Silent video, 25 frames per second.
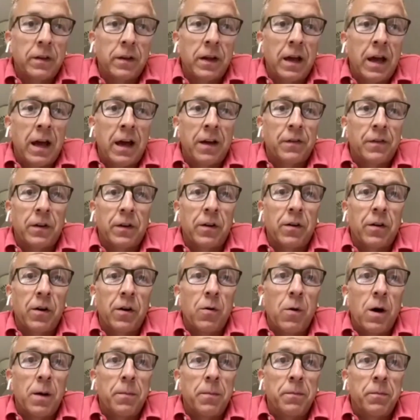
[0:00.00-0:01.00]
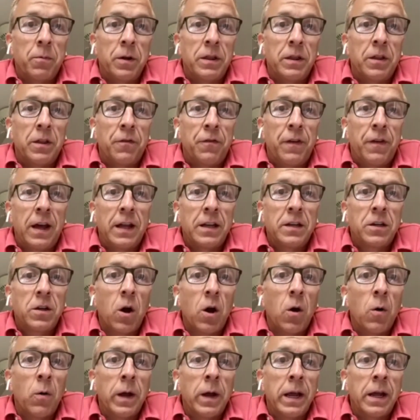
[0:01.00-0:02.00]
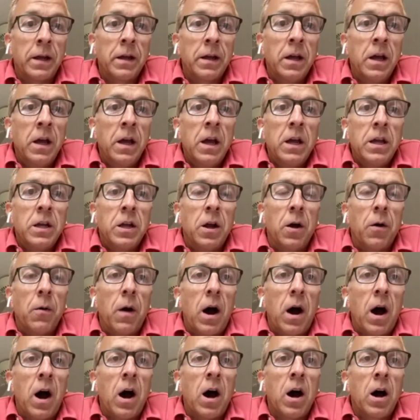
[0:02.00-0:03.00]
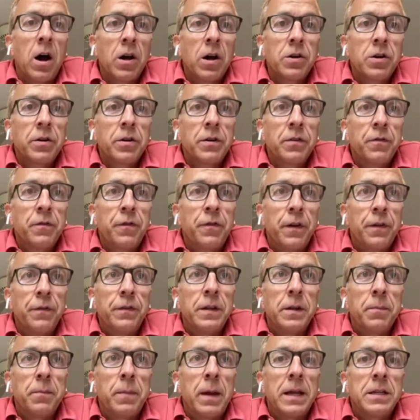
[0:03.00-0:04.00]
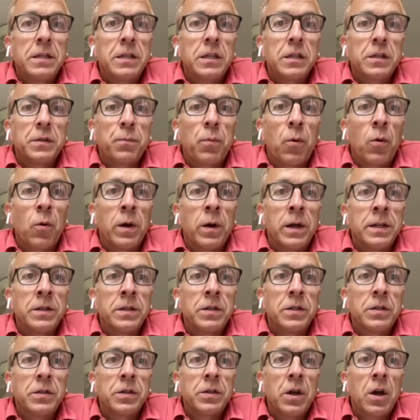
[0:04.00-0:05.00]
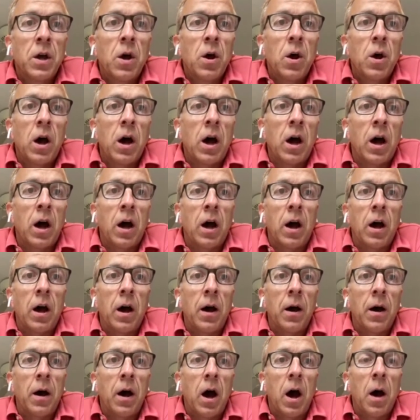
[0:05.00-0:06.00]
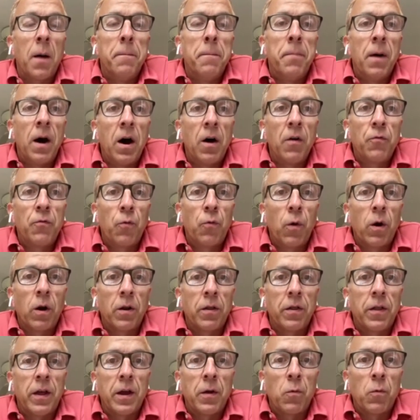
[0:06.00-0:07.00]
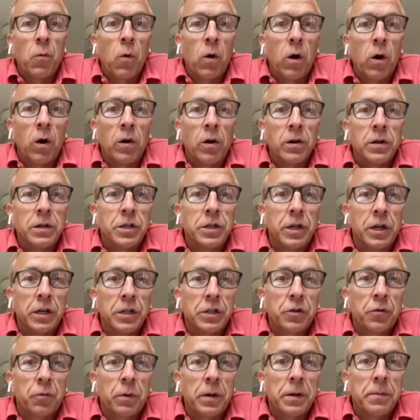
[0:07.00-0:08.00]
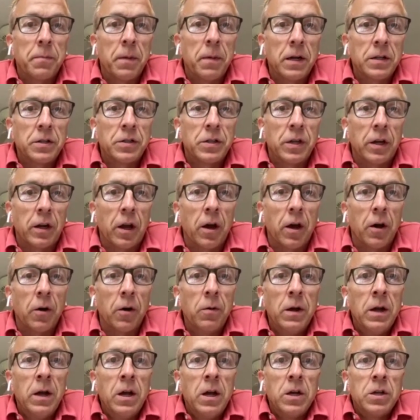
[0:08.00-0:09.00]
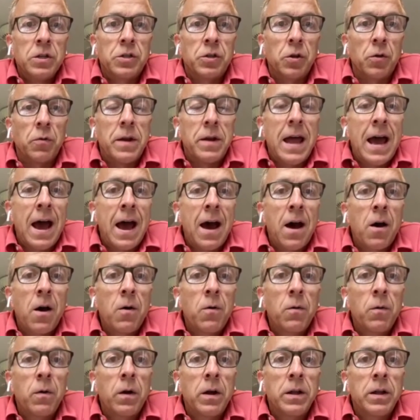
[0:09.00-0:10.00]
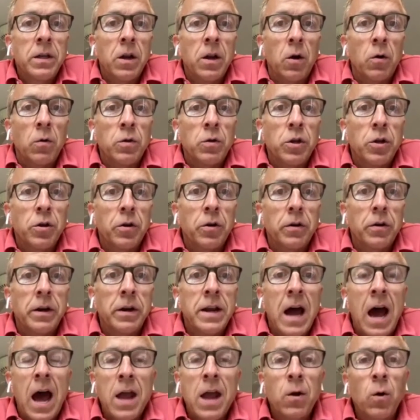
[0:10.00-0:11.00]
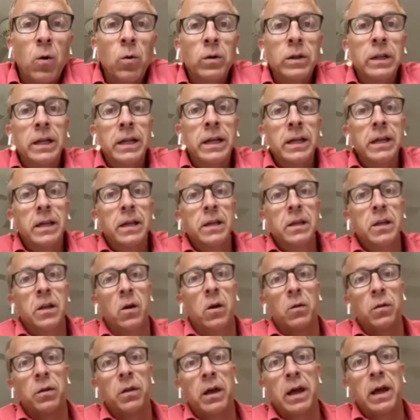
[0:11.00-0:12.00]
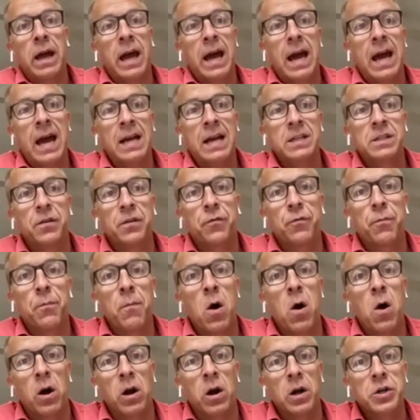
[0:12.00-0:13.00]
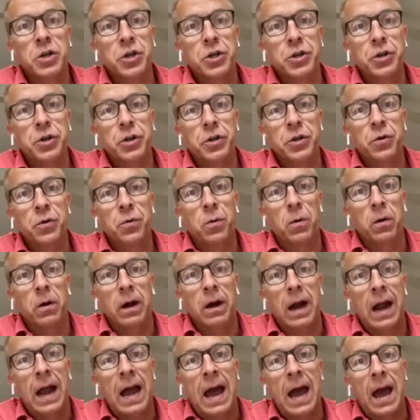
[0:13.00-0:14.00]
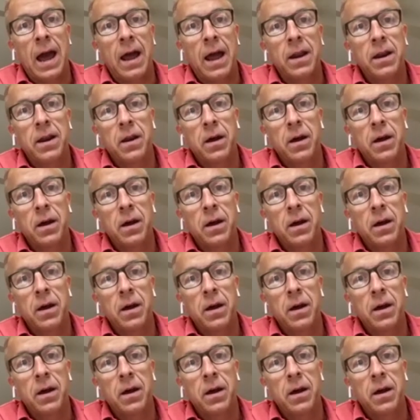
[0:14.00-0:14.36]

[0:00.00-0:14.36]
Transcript: to go up, with the Fed going, 150 basis points above where they were just 3 months ago. So now, you're not only, as of March, you are at